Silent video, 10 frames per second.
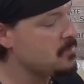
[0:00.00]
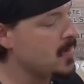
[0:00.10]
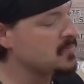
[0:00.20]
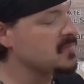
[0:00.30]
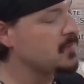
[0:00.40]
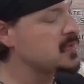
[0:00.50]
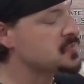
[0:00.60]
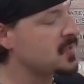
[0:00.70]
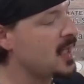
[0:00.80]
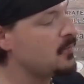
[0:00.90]
Baltic
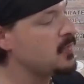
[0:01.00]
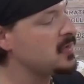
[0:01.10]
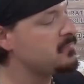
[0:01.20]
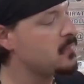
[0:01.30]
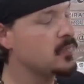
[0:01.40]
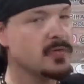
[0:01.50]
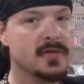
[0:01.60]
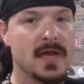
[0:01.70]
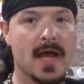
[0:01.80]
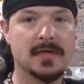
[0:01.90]
Birch plywood for
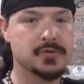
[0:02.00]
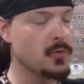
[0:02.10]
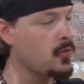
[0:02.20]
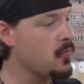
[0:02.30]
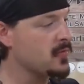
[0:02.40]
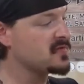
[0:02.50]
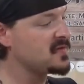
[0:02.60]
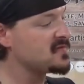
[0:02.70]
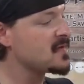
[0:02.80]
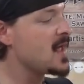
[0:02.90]
the actual
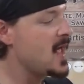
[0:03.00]
horses